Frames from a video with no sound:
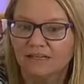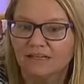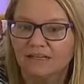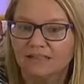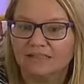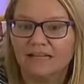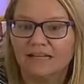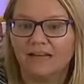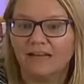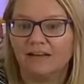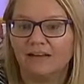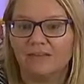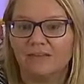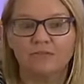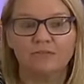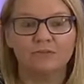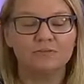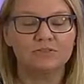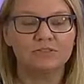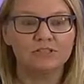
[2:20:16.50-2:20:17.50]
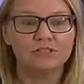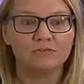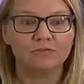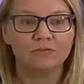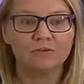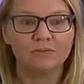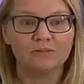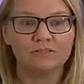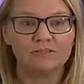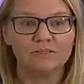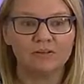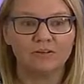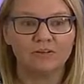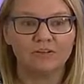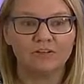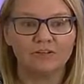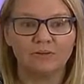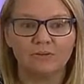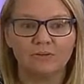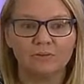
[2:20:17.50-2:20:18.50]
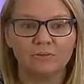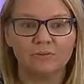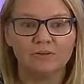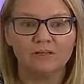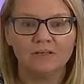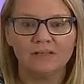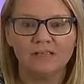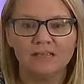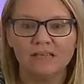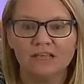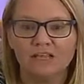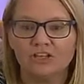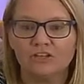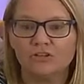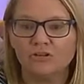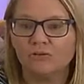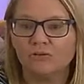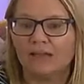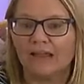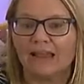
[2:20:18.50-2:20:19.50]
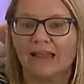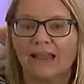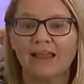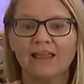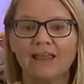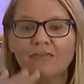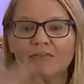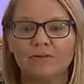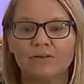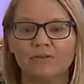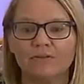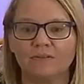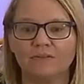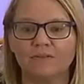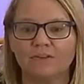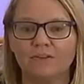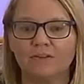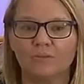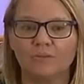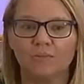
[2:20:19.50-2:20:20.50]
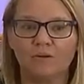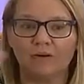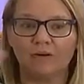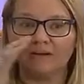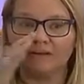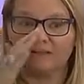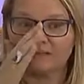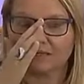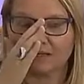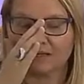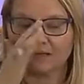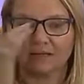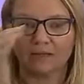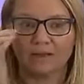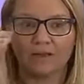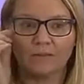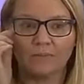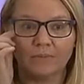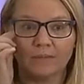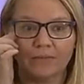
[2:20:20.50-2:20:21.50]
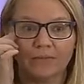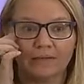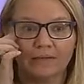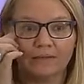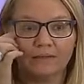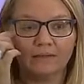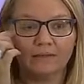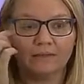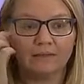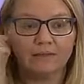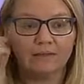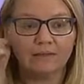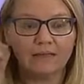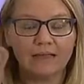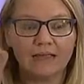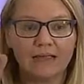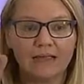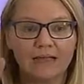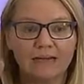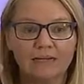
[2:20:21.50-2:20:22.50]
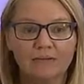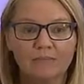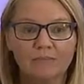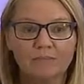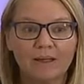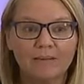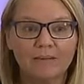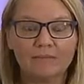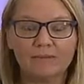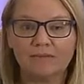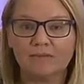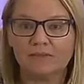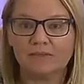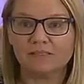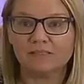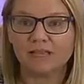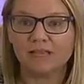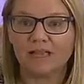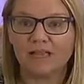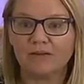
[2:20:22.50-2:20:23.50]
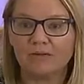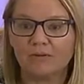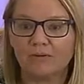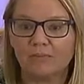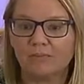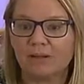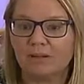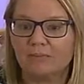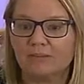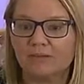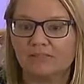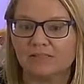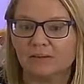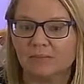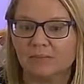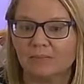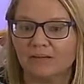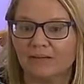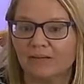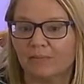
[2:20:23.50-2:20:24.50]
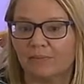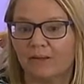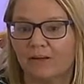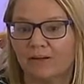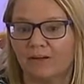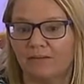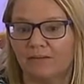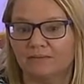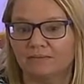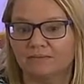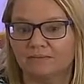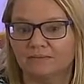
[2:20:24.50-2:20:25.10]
Yeah, if you just focus on you, everything that you want is going to come in, and it might be this guy or it might be somebody better.